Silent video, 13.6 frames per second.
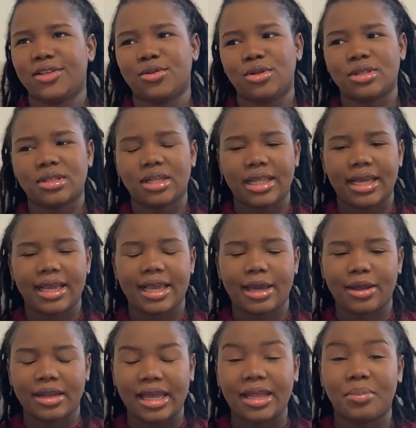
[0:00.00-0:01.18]
So it's not like
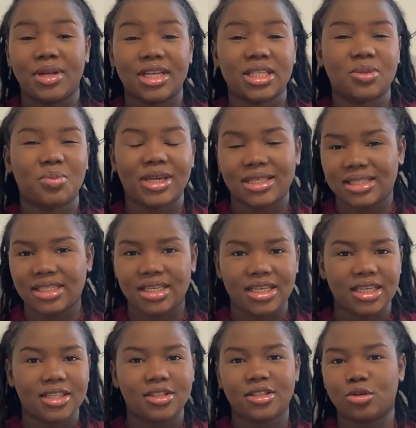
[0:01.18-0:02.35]
I had been expecting
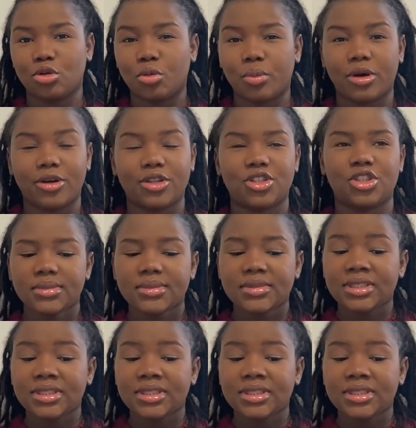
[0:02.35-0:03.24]
it so much.